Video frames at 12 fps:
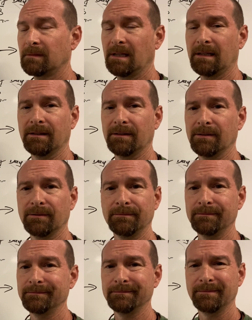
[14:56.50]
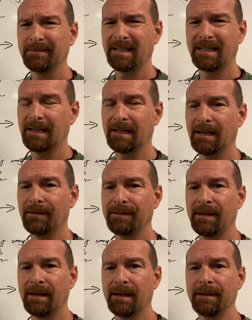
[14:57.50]
I don't know. I can't count
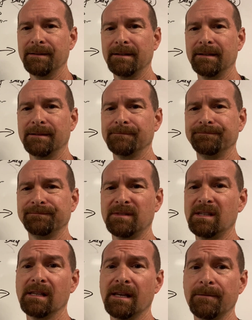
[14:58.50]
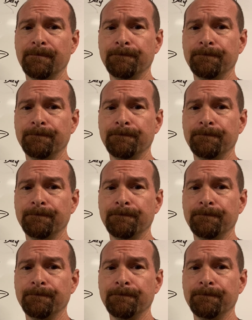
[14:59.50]
that high. See you later.